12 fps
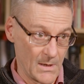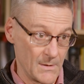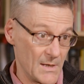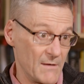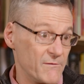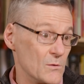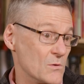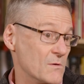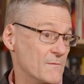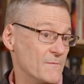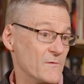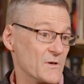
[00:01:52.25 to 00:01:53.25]
and therefore,
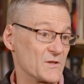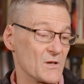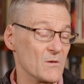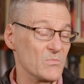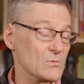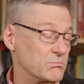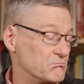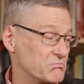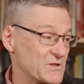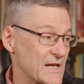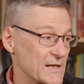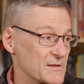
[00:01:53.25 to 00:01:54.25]
for example,
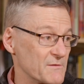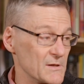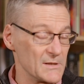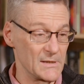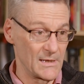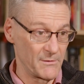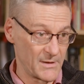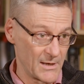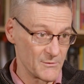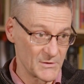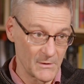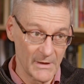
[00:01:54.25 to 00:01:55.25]
tax-funded
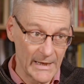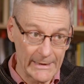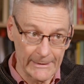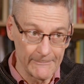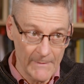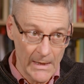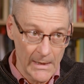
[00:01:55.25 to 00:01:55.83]
healthcare is okay.